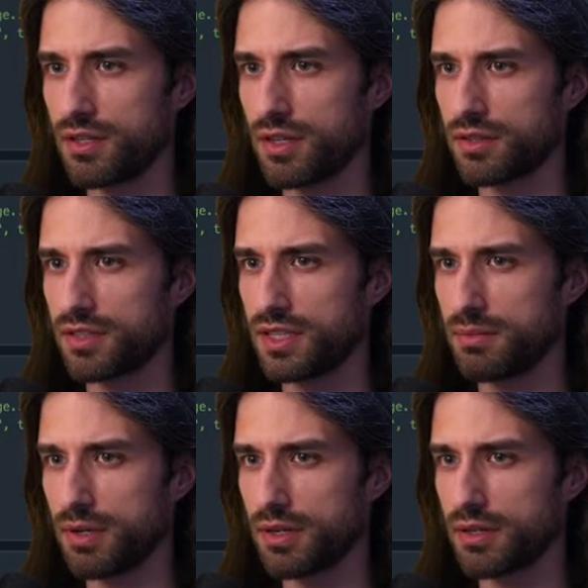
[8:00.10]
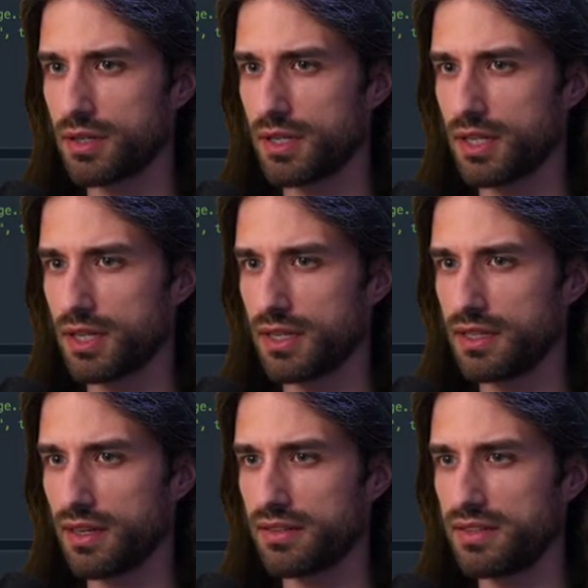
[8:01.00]
dirty, but
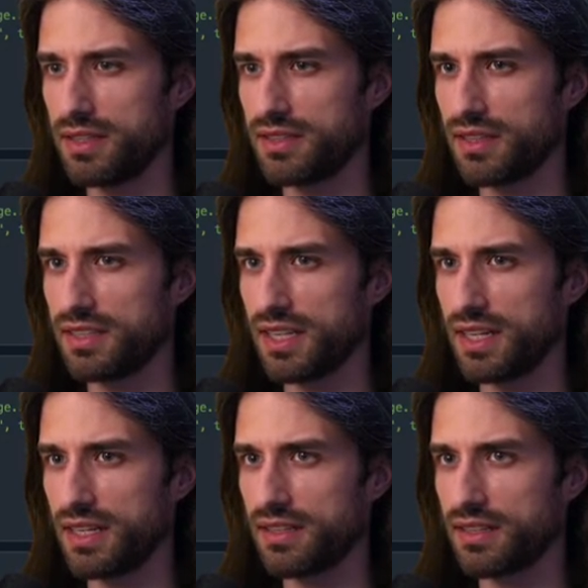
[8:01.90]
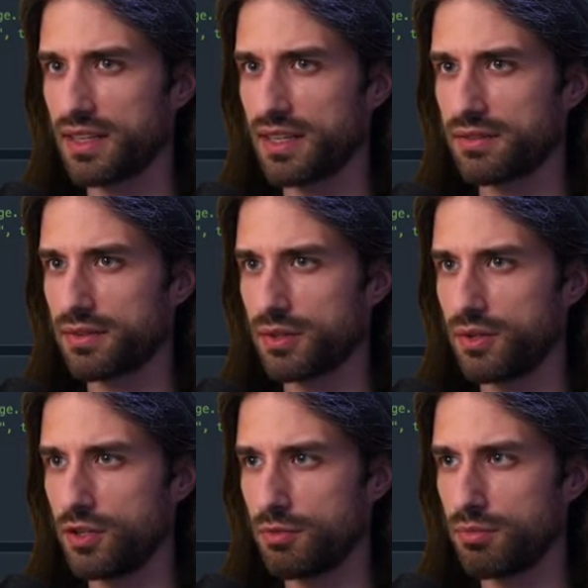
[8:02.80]
it's at the end that I have a
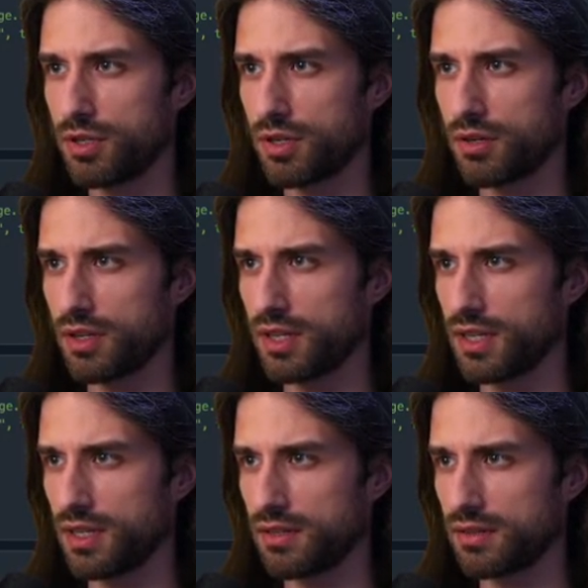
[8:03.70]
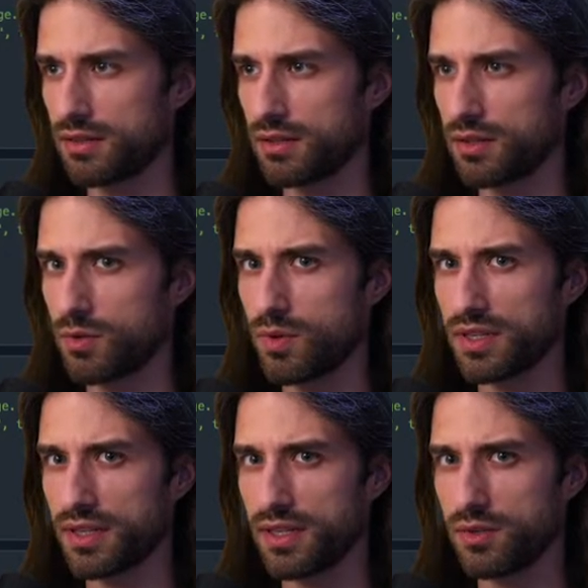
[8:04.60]
number. So
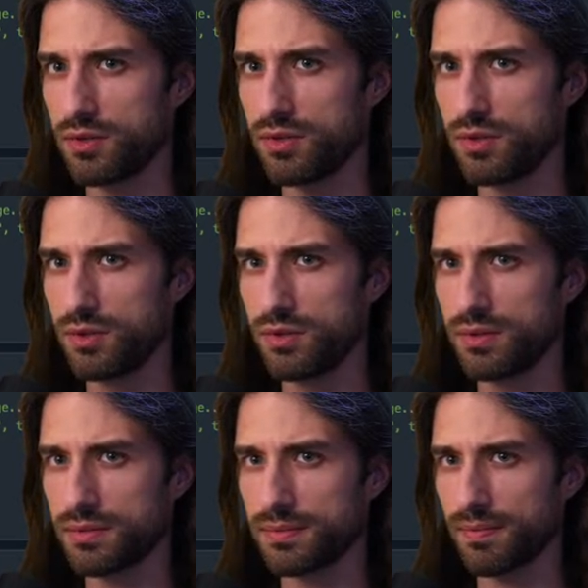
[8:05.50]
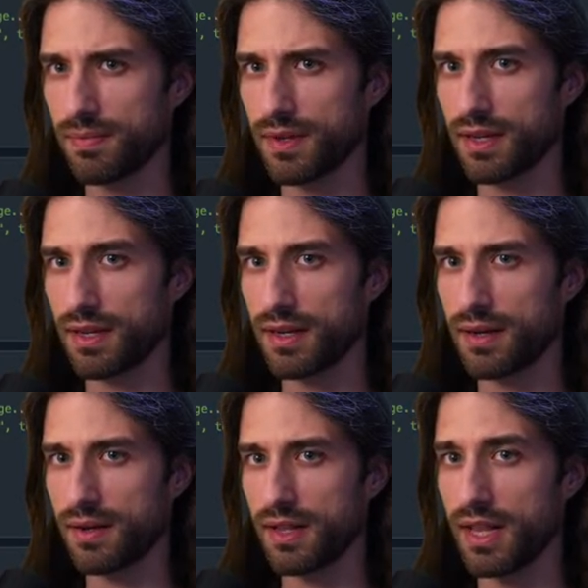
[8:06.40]
what I could do,
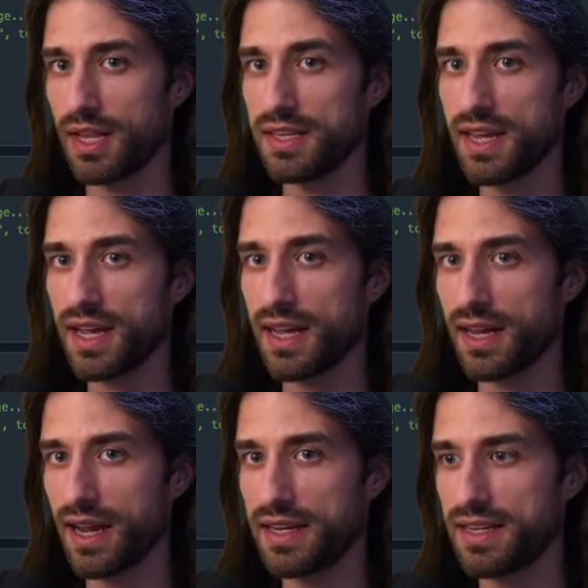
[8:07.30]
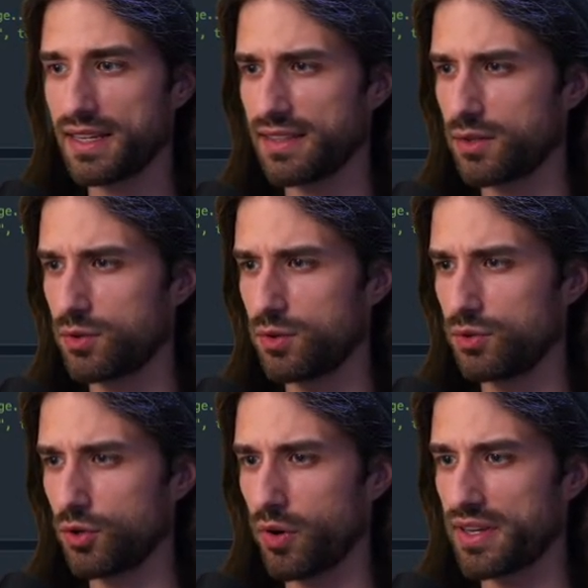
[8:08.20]
I guess I could
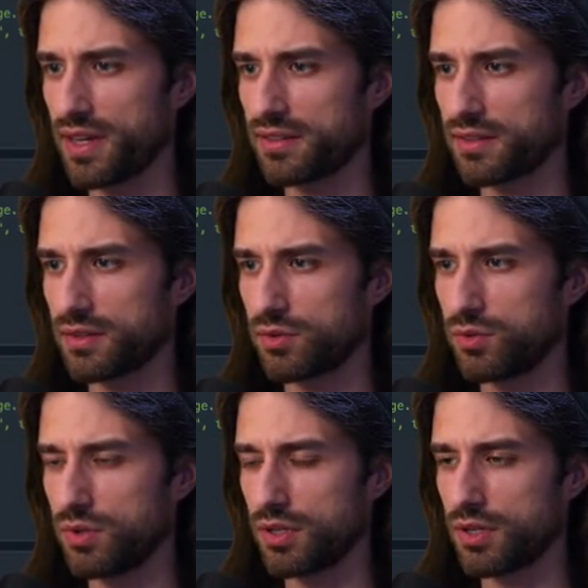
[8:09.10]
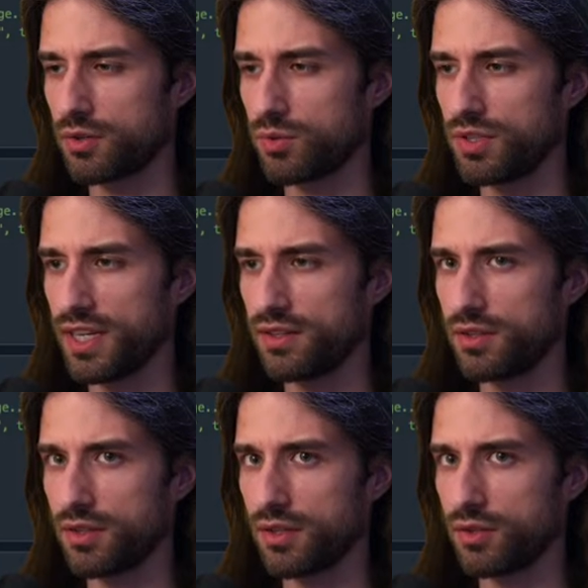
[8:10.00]
use a regex to get
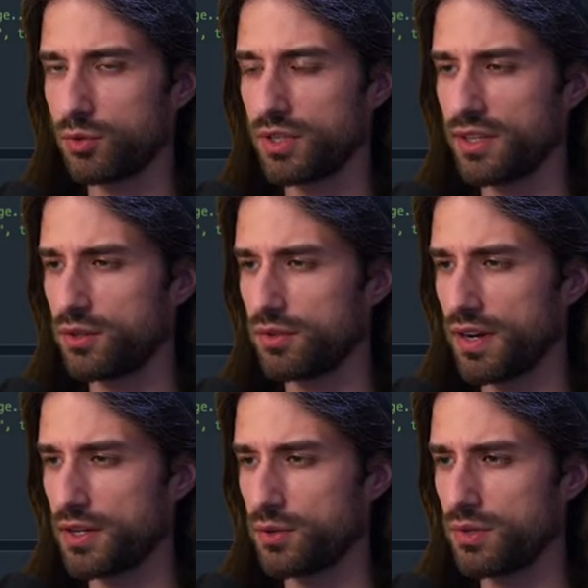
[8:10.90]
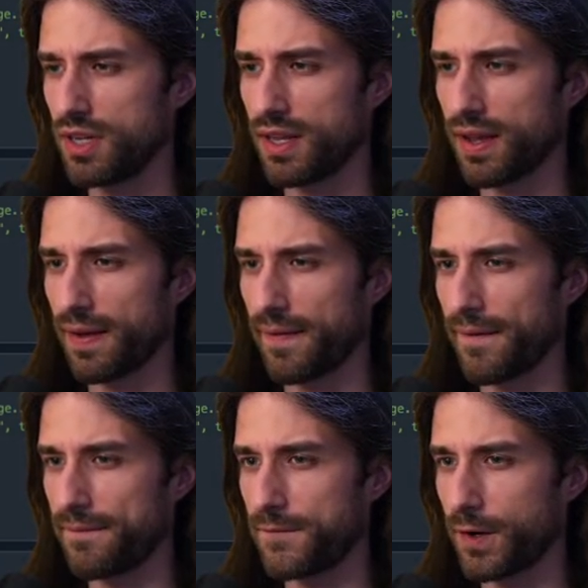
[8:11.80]
the value.
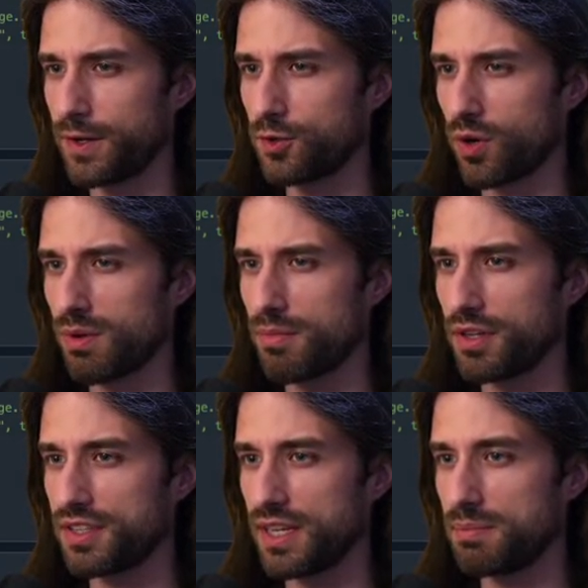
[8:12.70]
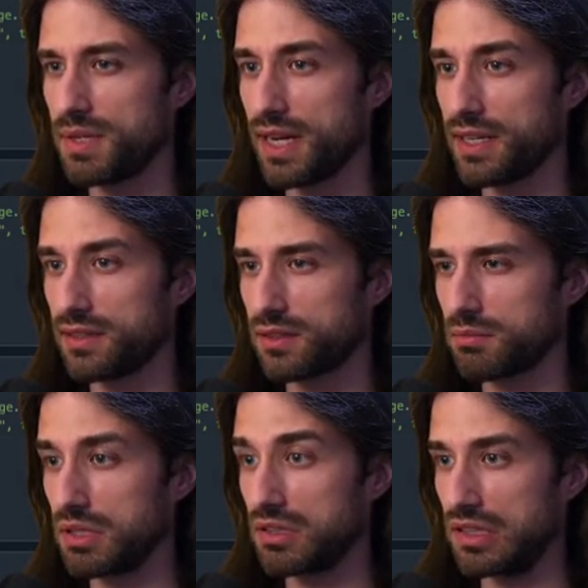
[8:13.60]
I'm trying to remember the APIs
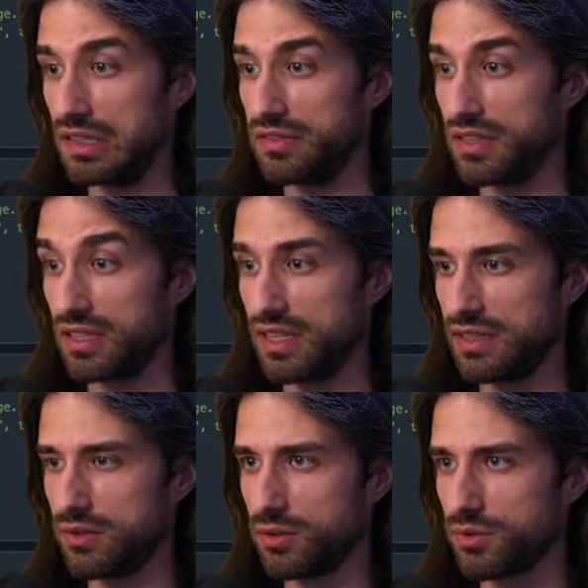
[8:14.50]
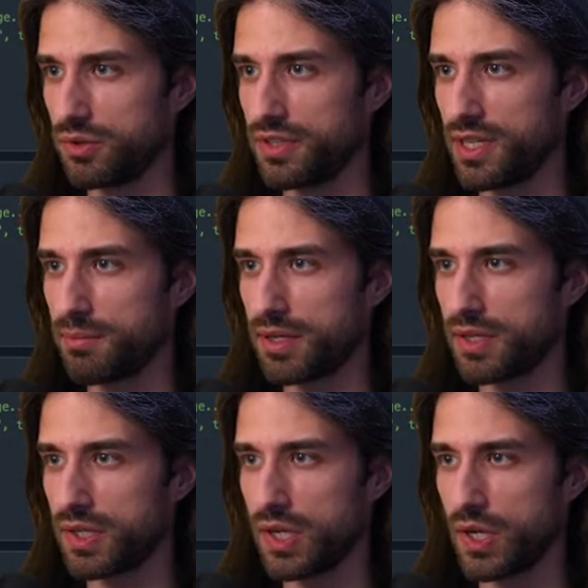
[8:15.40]
because I definitely like don't know them
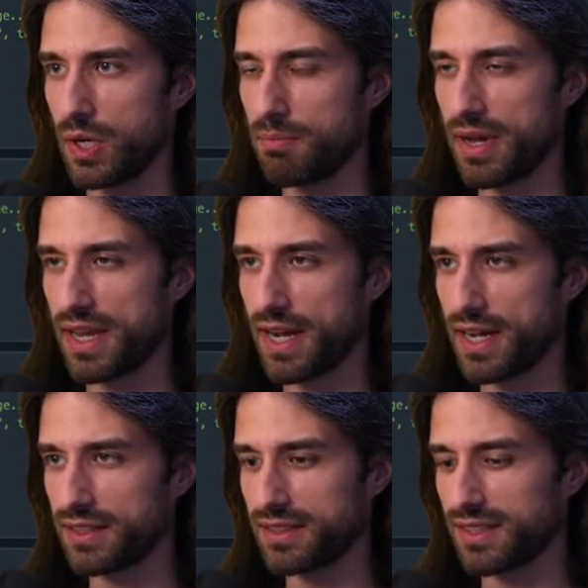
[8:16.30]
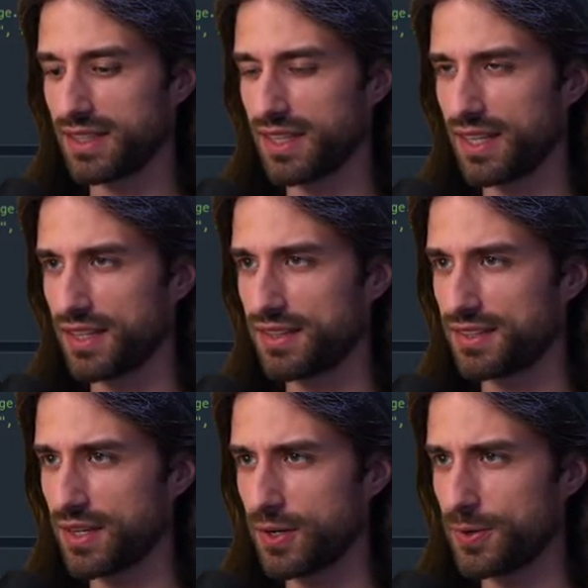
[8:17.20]
by heart.
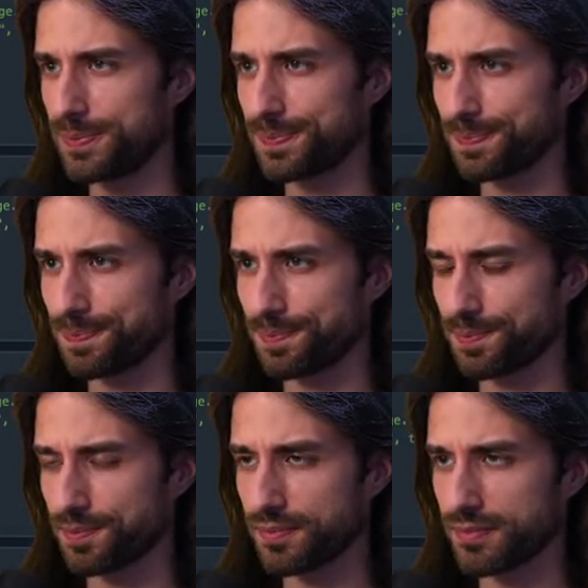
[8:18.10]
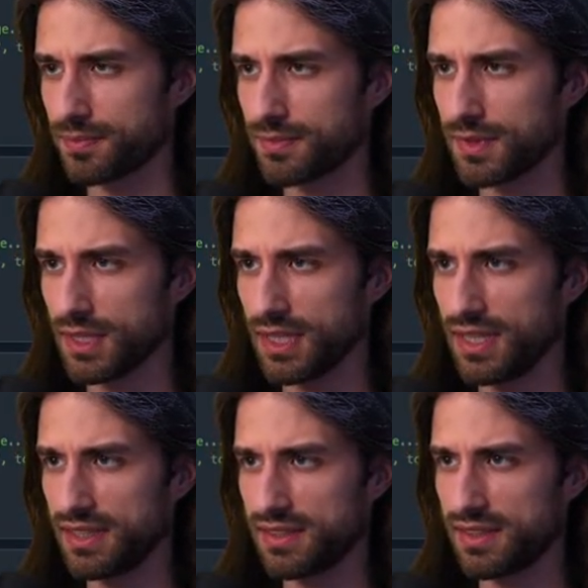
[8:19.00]
So
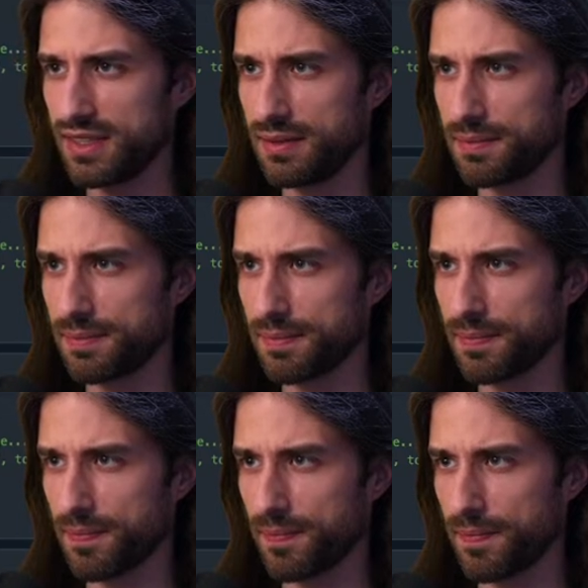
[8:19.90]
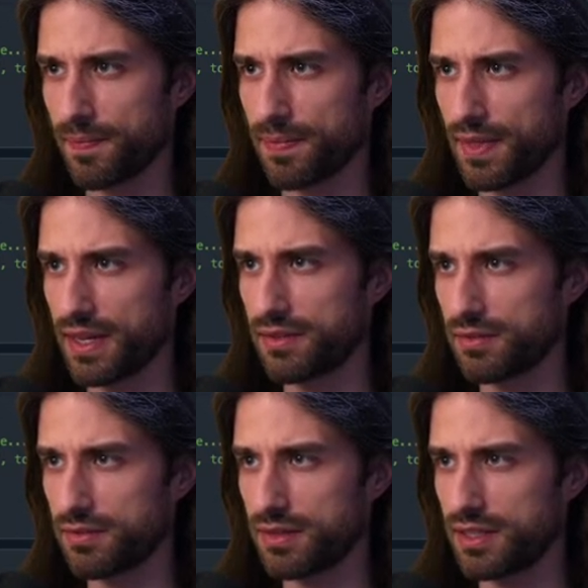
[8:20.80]
let's see, like
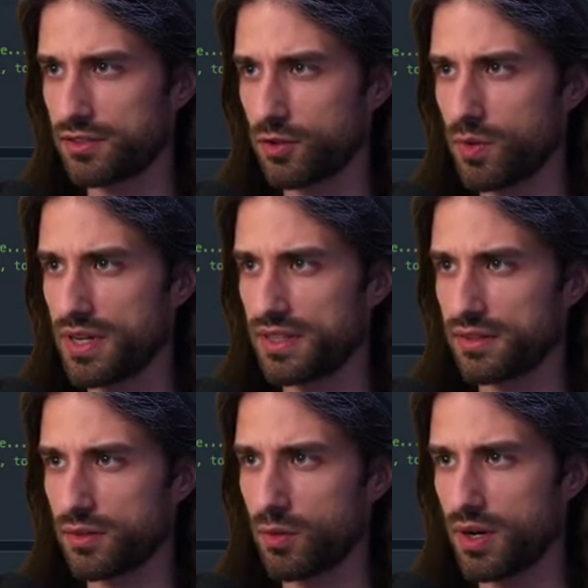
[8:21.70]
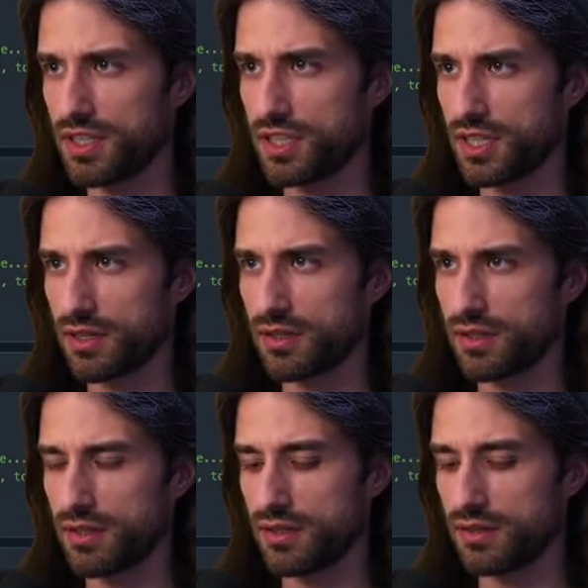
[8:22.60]
let's try it right here.
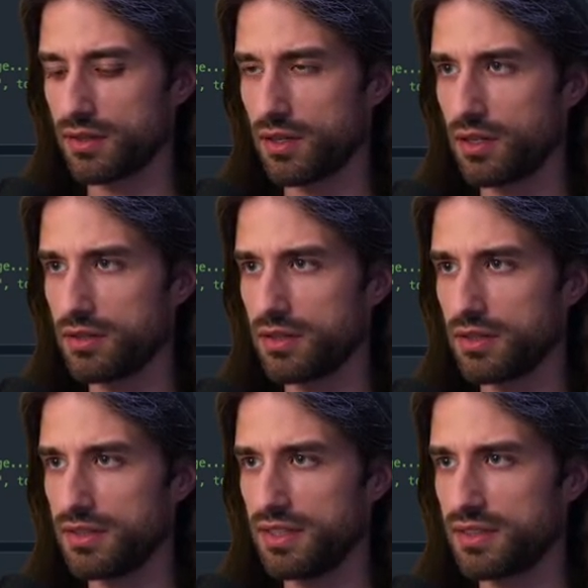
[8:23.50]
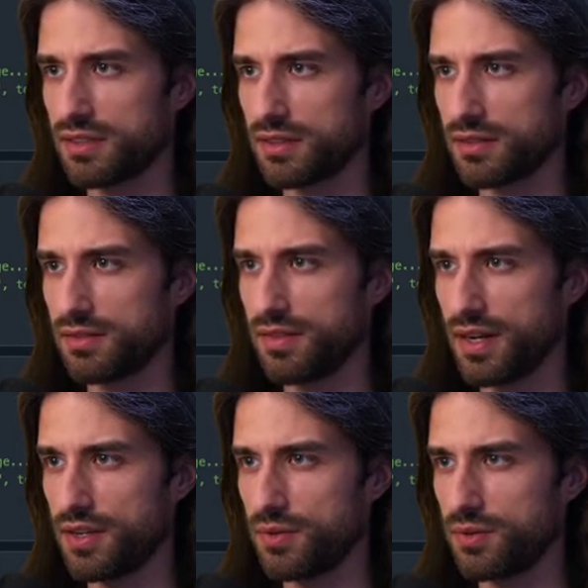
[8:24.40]
So on this
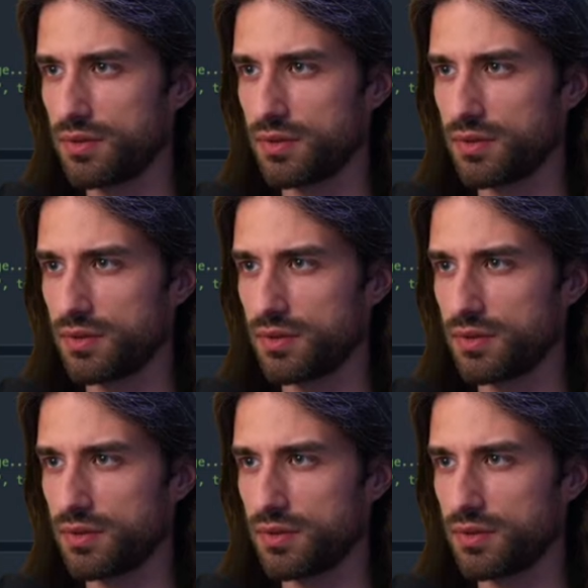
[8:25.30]
value,